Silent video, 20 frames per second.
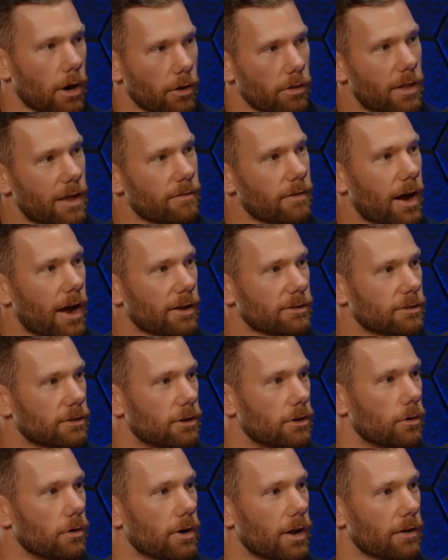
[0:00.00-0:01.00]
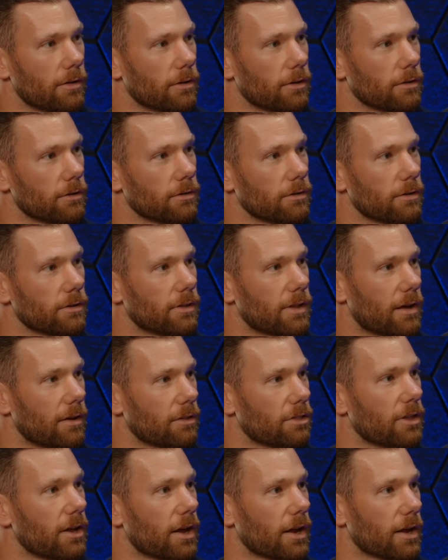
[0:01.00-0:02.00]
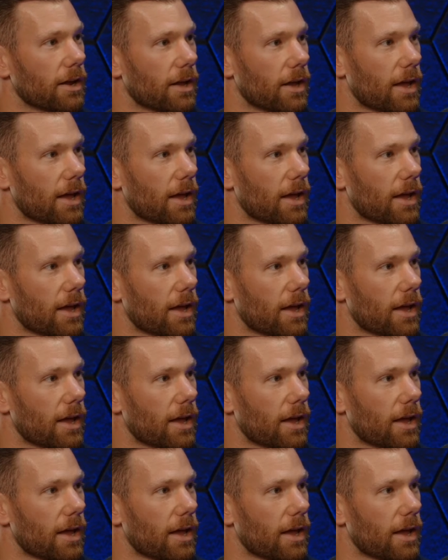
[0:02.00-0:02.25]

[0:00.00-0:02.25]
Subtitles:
I'll never ask you to do another thing.